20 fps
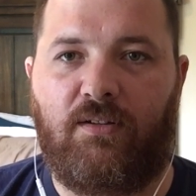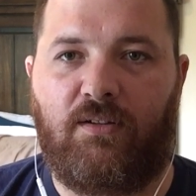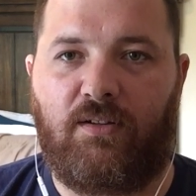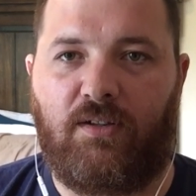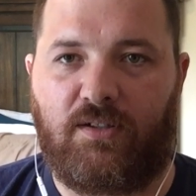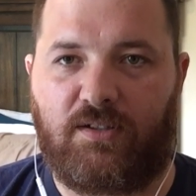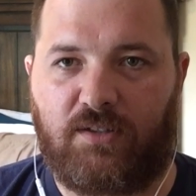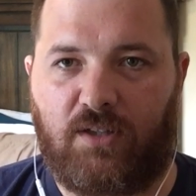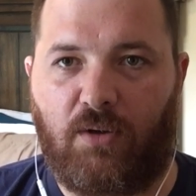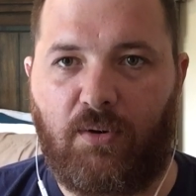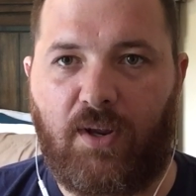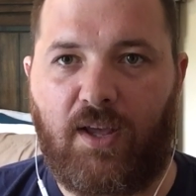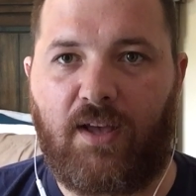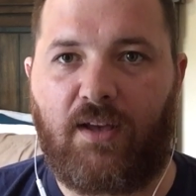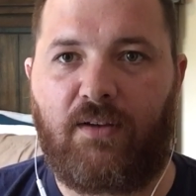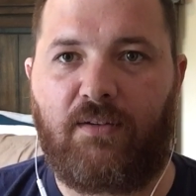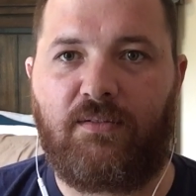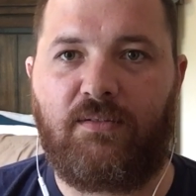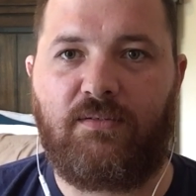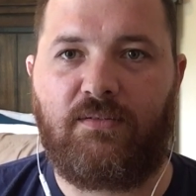you slow
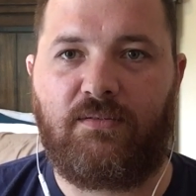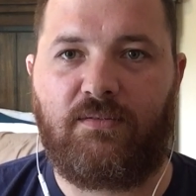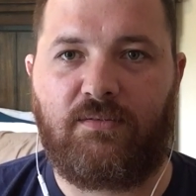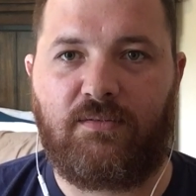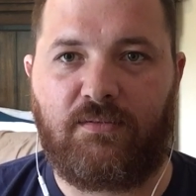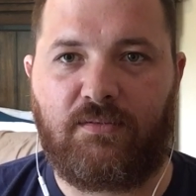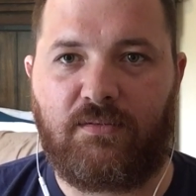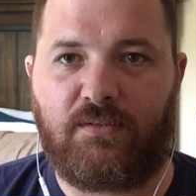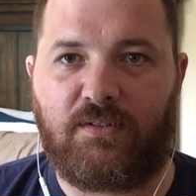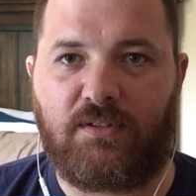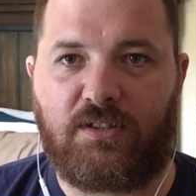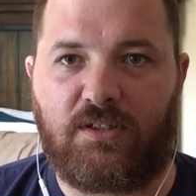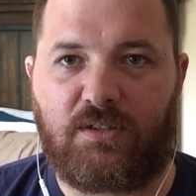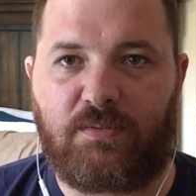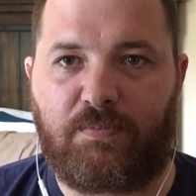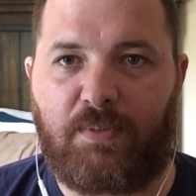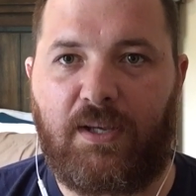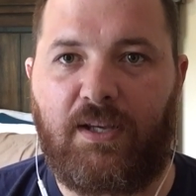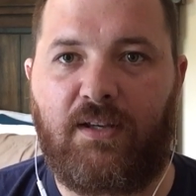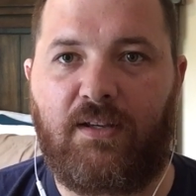down,
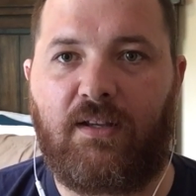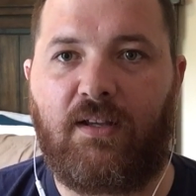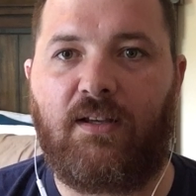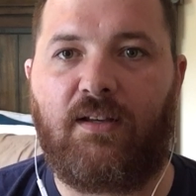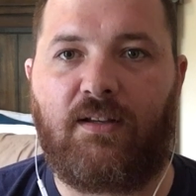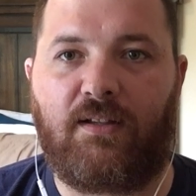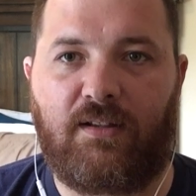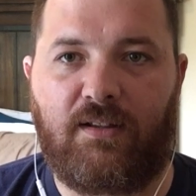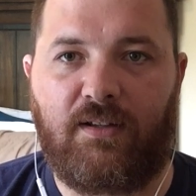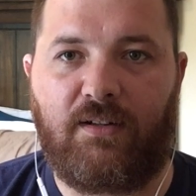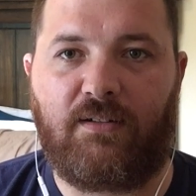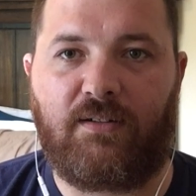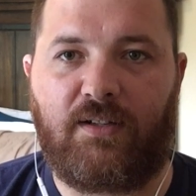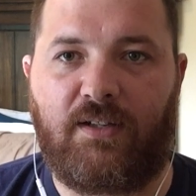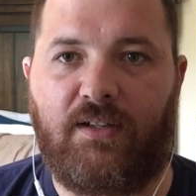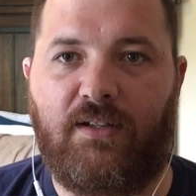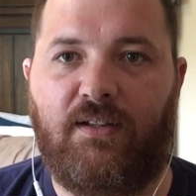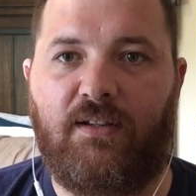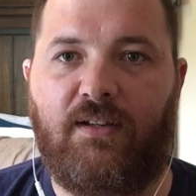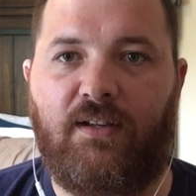speak
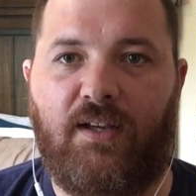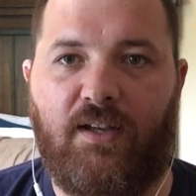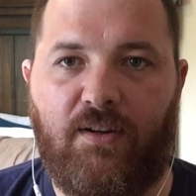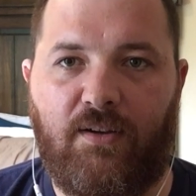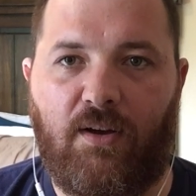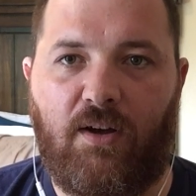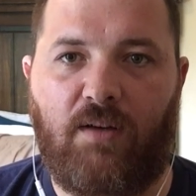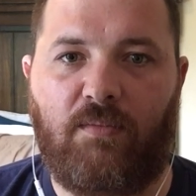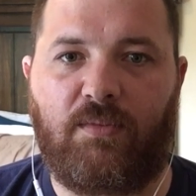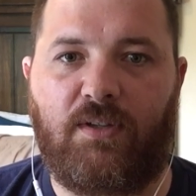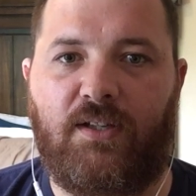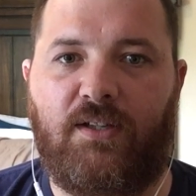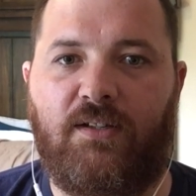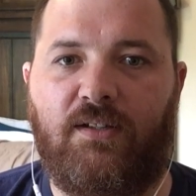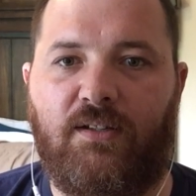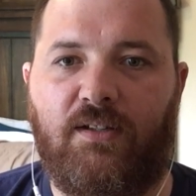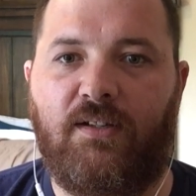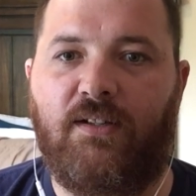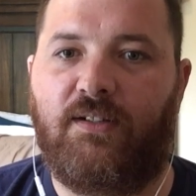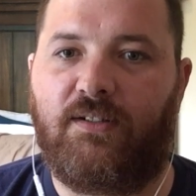clearly and calmly.
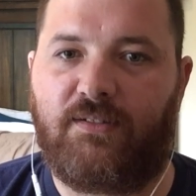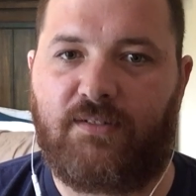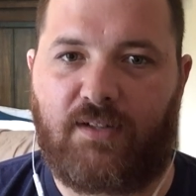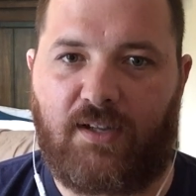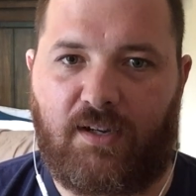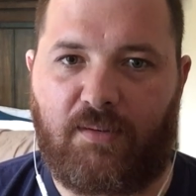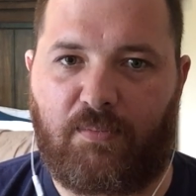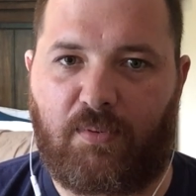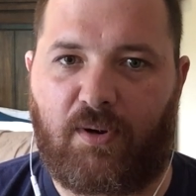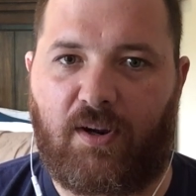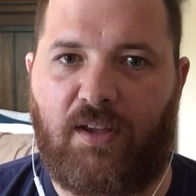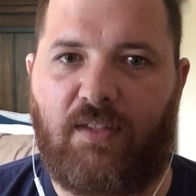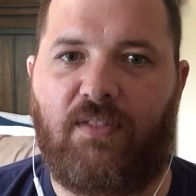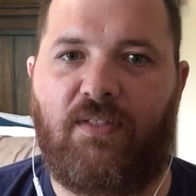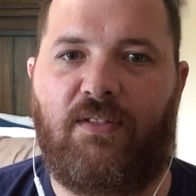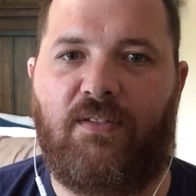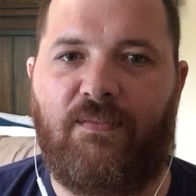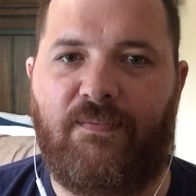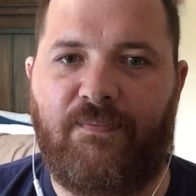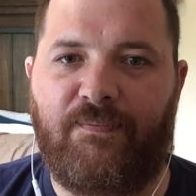Take a breath.